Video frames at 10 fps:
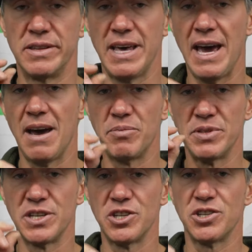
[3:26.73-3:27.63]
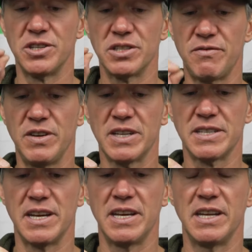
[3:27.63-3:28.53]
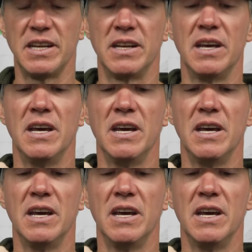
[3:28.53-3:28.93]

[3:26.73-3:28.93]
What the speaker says: that position is fixated.